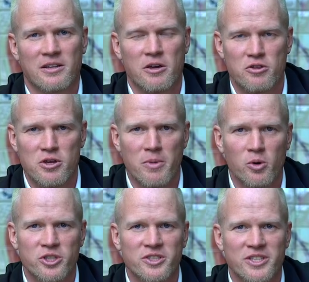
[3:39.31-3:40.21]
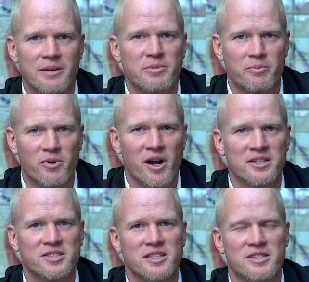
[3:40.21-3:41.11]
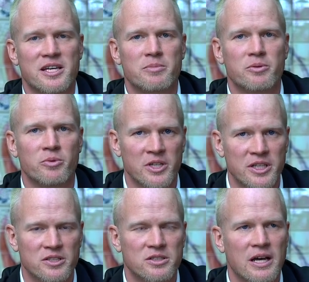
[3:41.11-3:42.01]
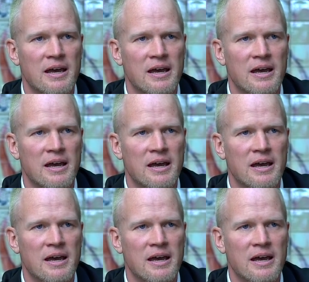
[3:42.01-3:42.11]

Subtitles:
The emotions had been processed, they'd been released.